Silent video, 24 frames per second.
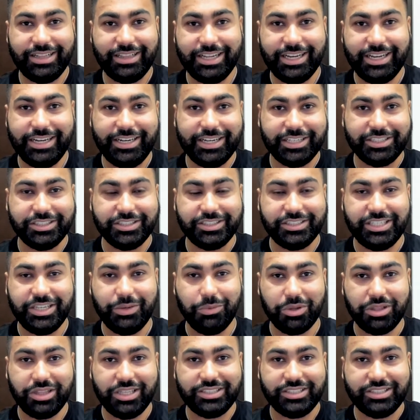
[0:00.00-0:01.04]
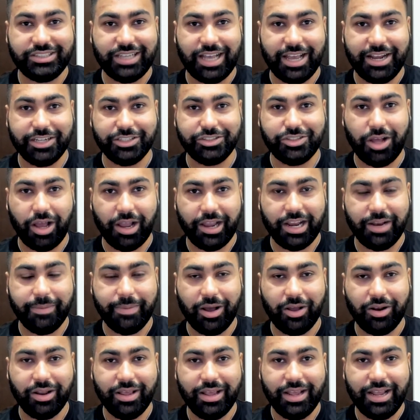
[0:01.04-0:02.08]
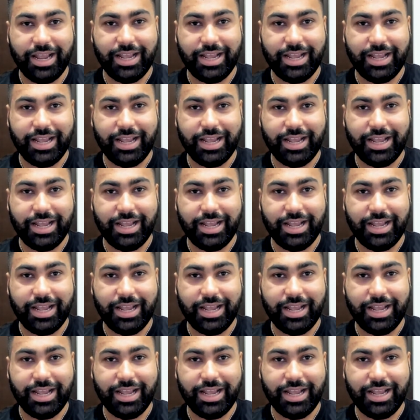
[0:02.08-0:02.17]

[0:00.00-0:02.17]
It doesn't see what this side is talking about.